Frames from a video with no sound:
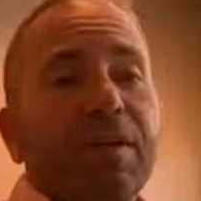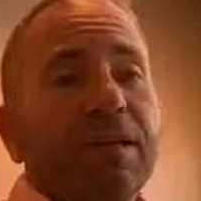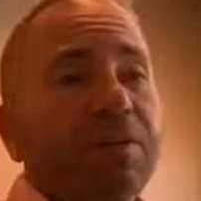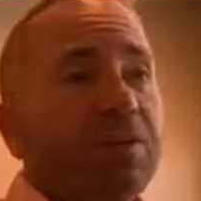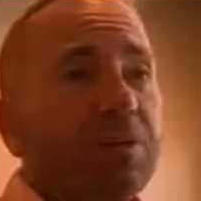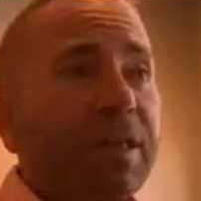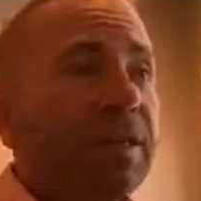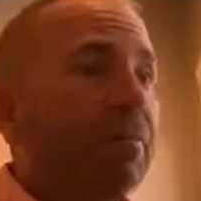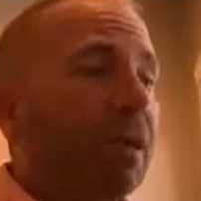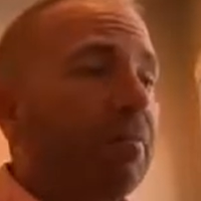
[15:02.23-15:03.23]
on a street,
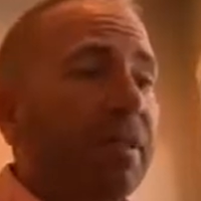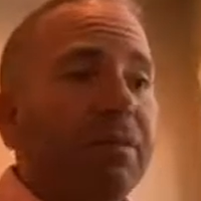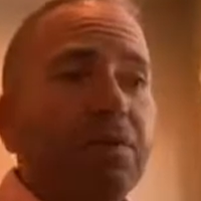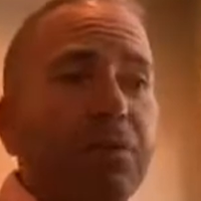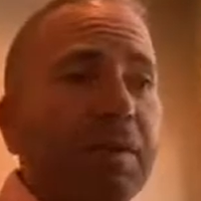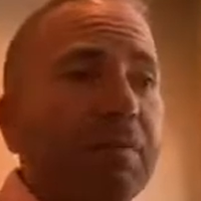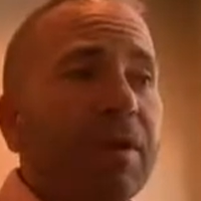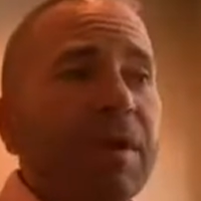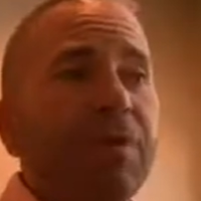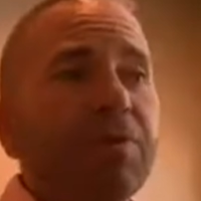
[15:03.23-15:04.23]
it might be 2 people
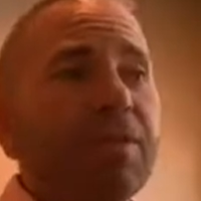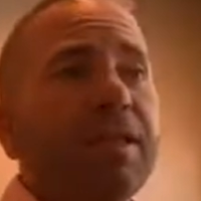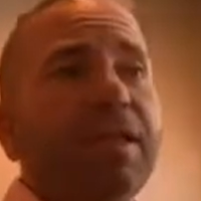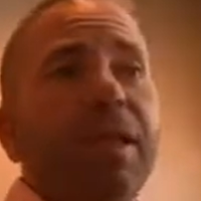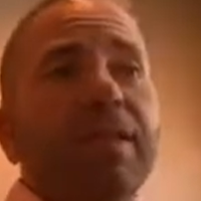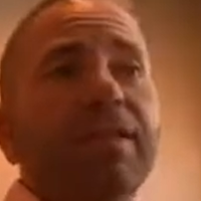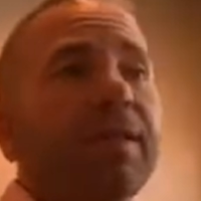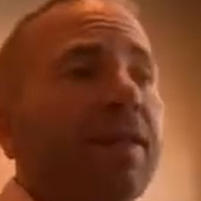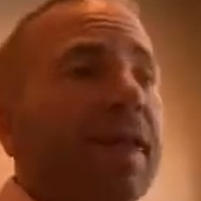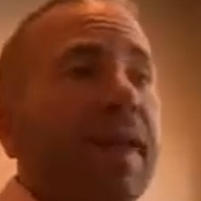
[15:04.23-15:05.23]
on a street, and
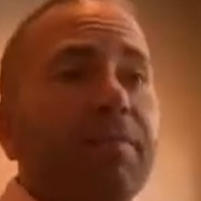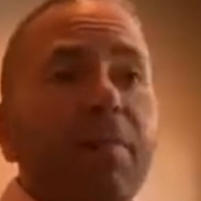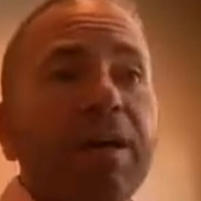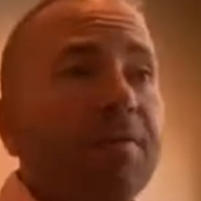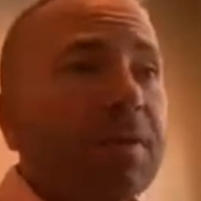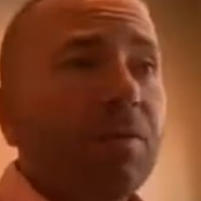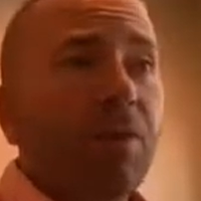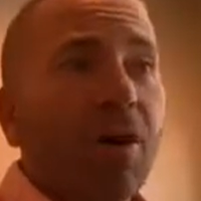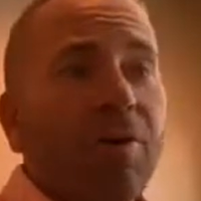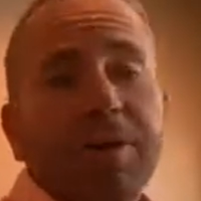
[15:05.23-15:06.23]
it might be the
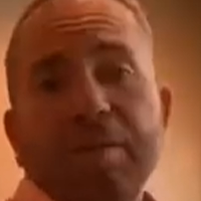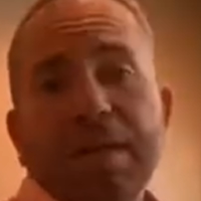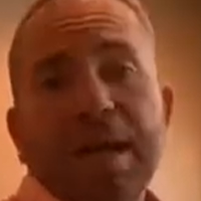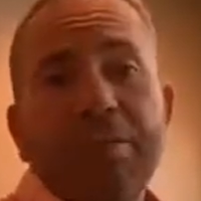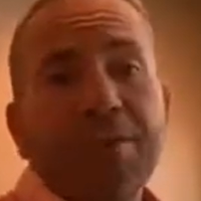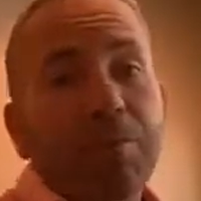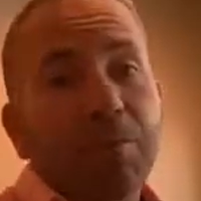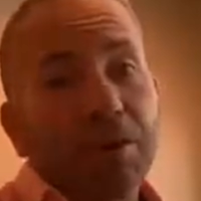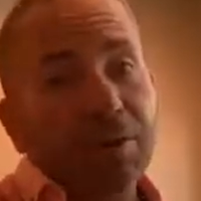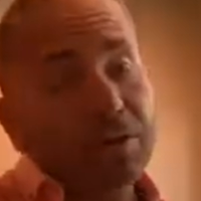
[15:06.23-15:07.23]
water and it might not be the
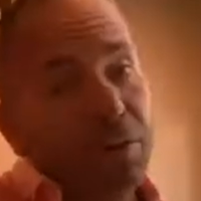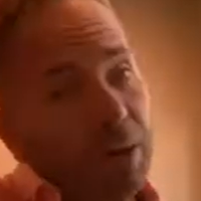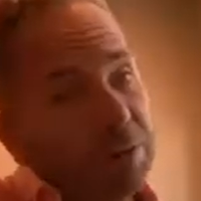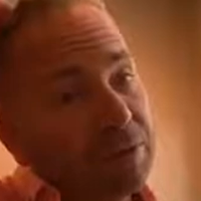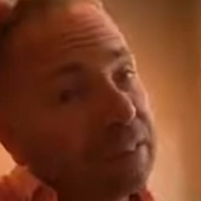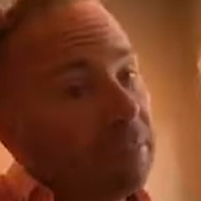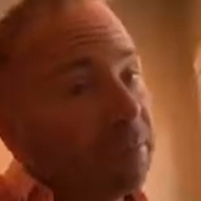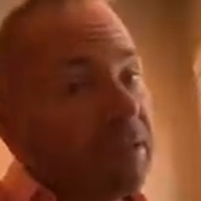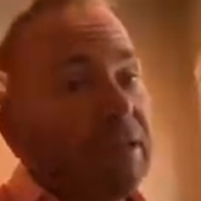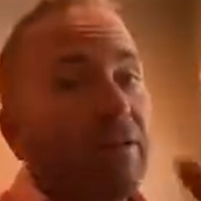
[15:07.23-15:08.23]
water. So I wasn't
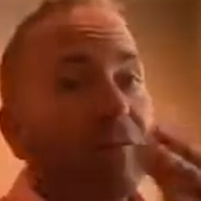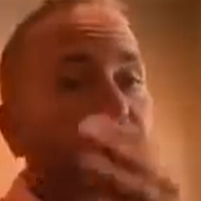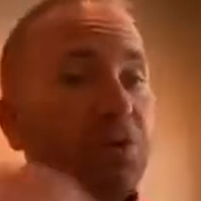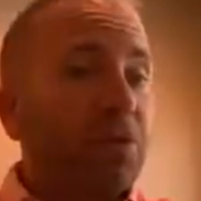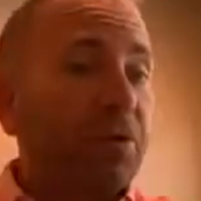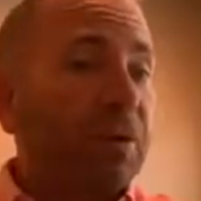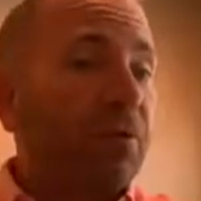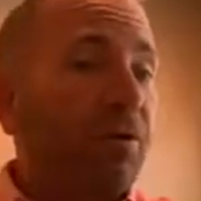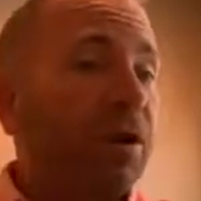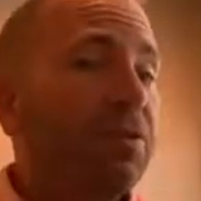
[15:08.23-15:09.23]
able to tell her for sure that
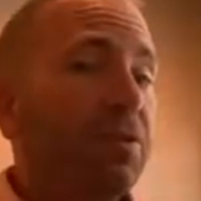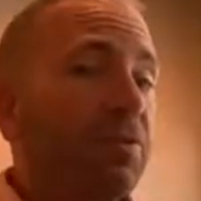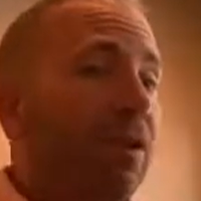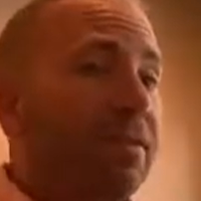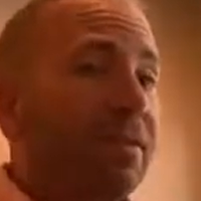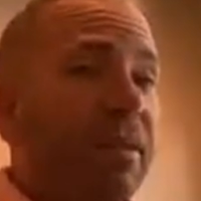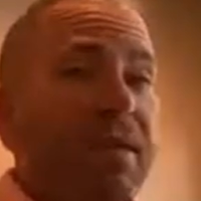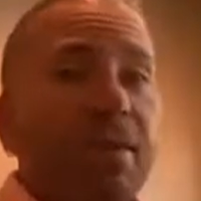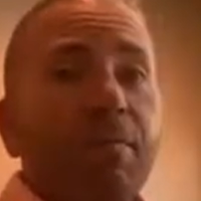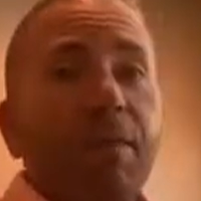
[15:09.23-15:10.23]
it was or wasn't,
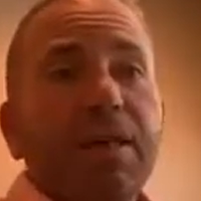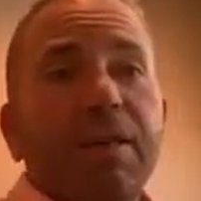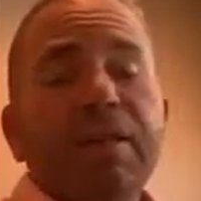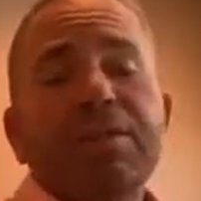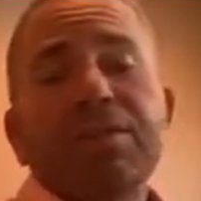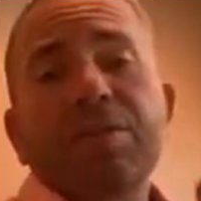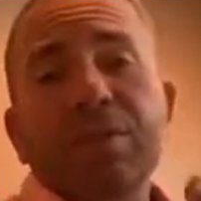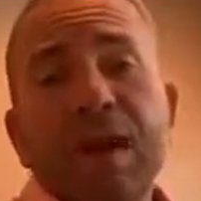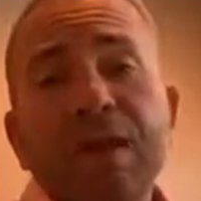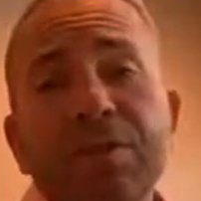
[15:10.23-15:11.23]
but it's just
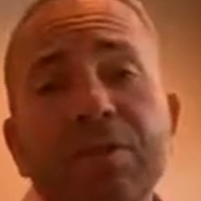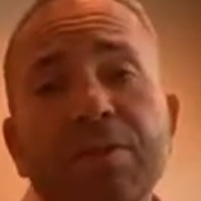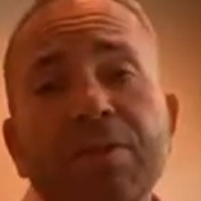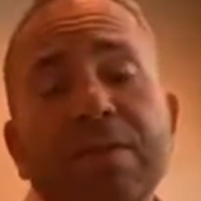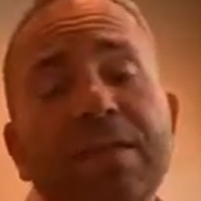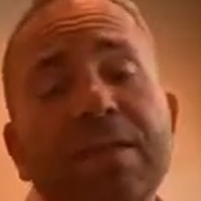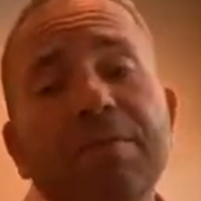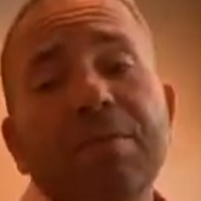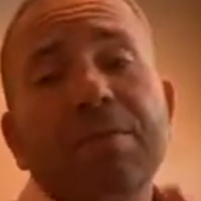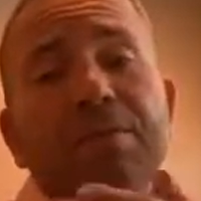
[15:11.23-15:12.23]
logical to me that
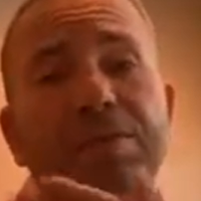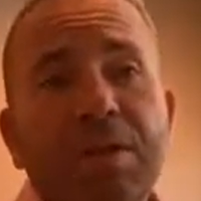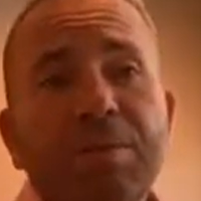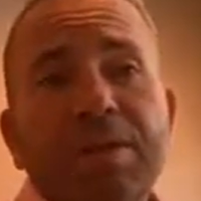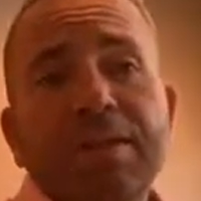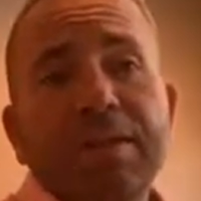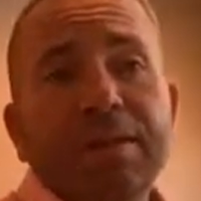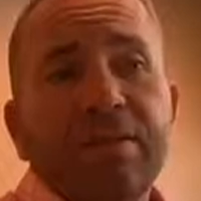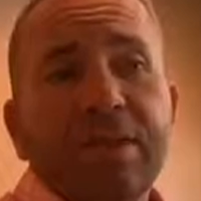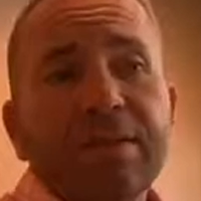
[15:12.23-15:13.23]
if there's something
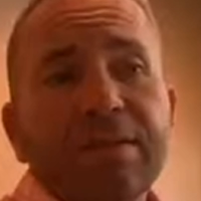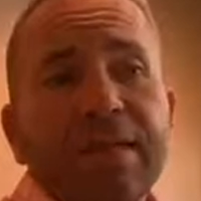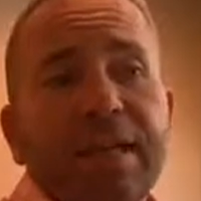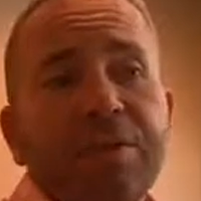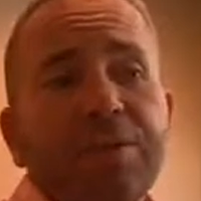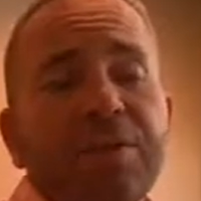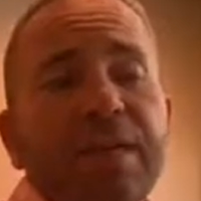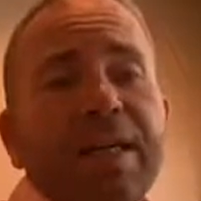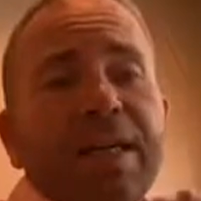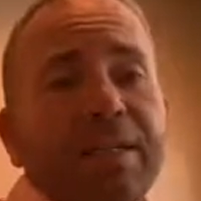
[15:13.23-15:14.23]
that causes cancer,
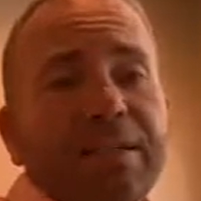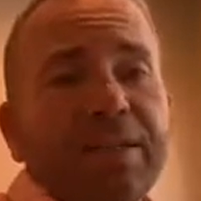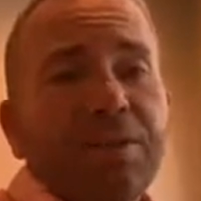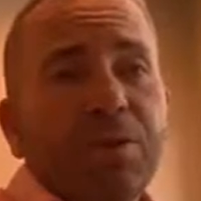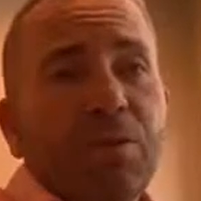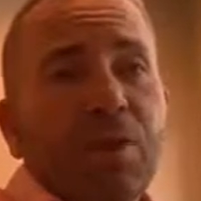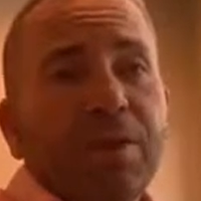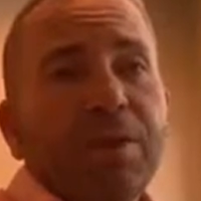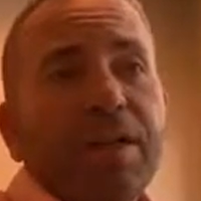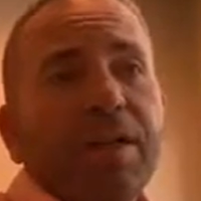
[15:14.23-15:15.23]
it's in your
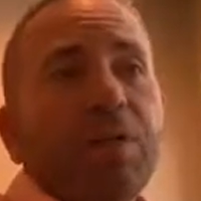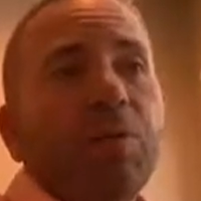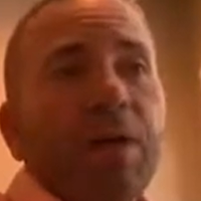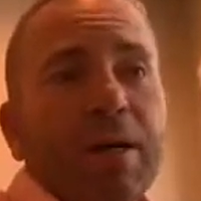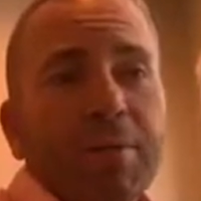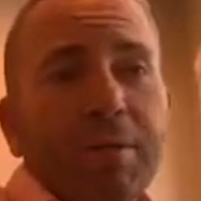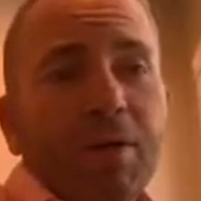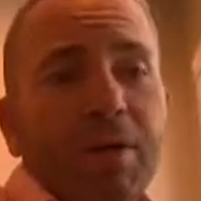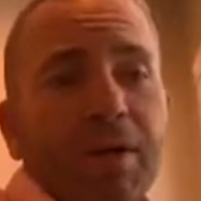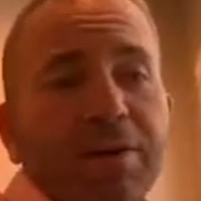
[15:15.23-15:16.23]
water, you want to be
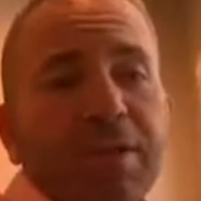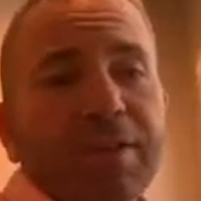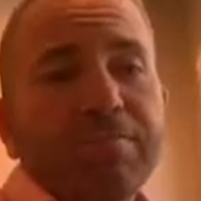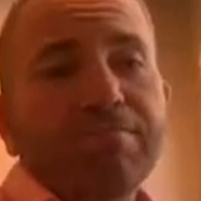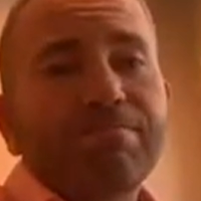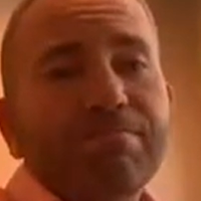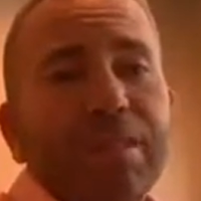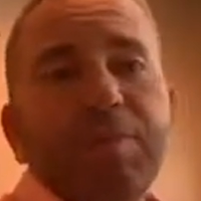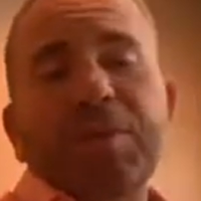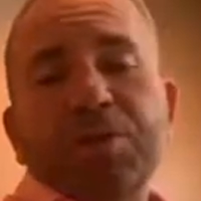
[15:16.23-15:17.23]
more healthy,
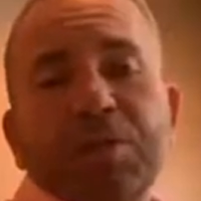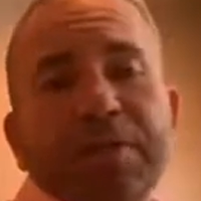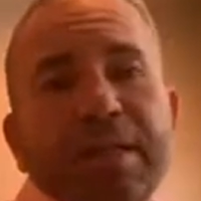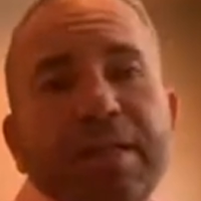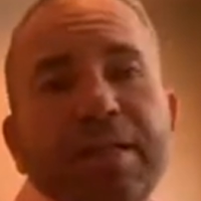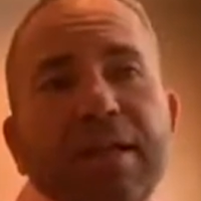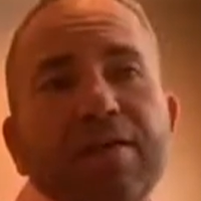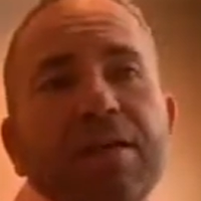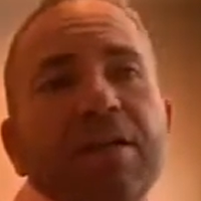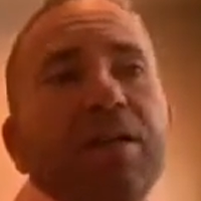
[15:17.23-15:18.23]
let's make sure you take it out.